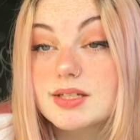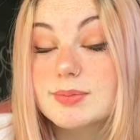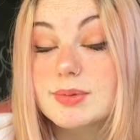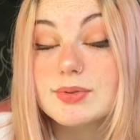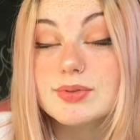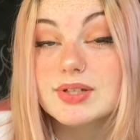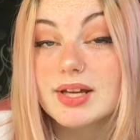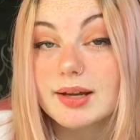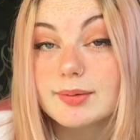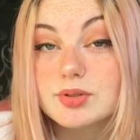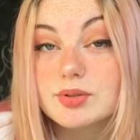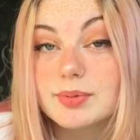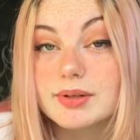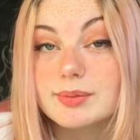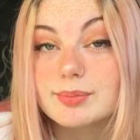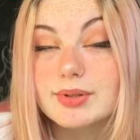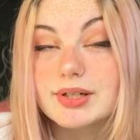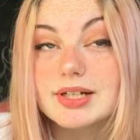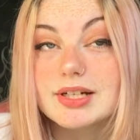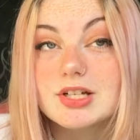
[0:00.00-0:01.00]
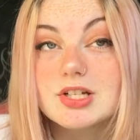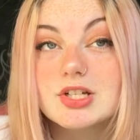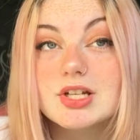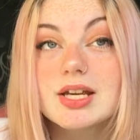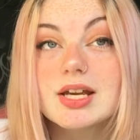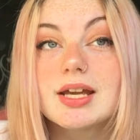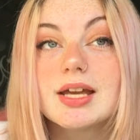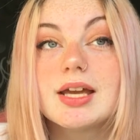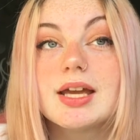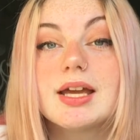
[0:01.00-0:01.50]
it was captured by the British
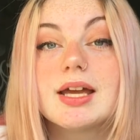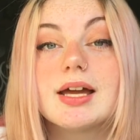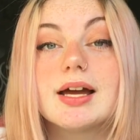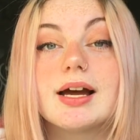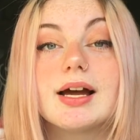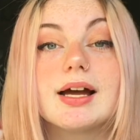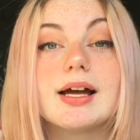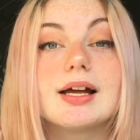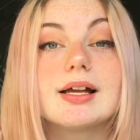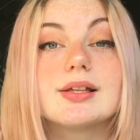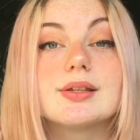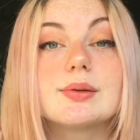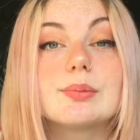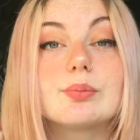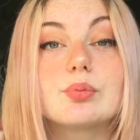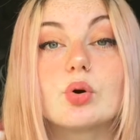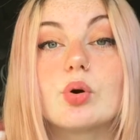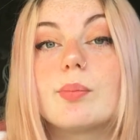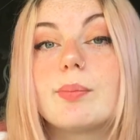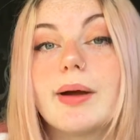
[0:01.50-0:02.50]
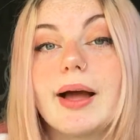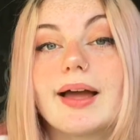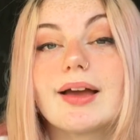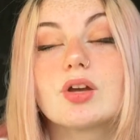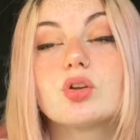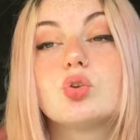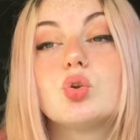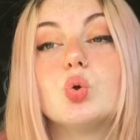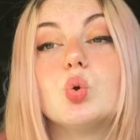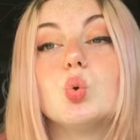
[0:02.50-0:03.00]
and brought back
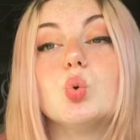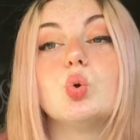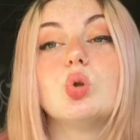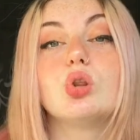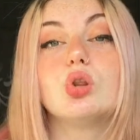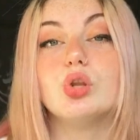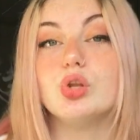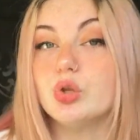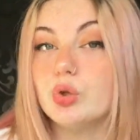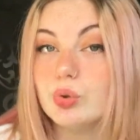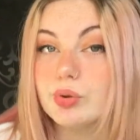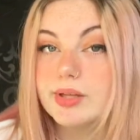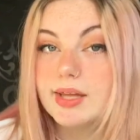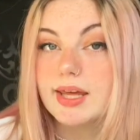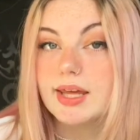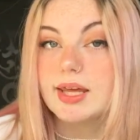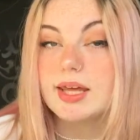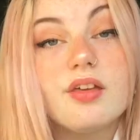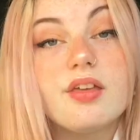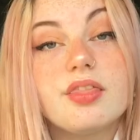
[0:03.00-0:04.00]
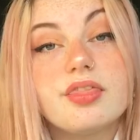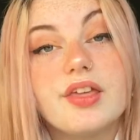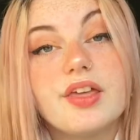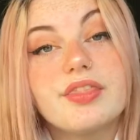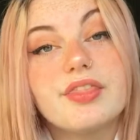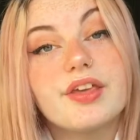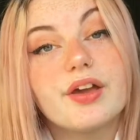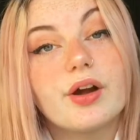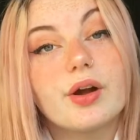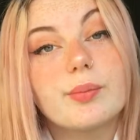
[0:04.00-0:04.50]
to the UK. Then
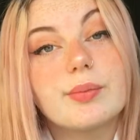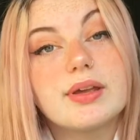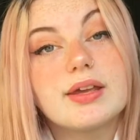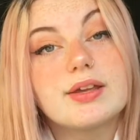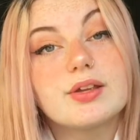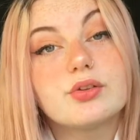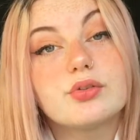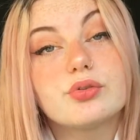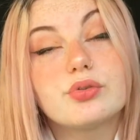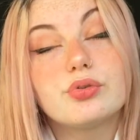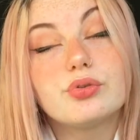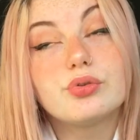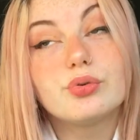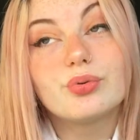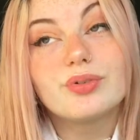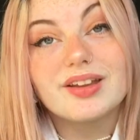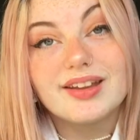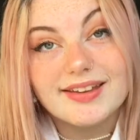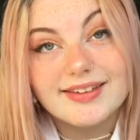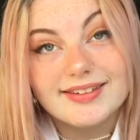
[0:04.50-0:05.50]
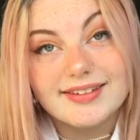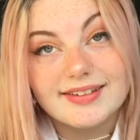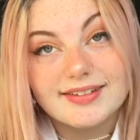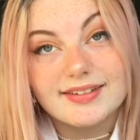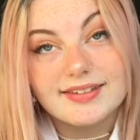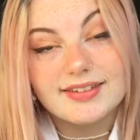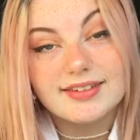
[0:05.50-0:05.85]
the army donated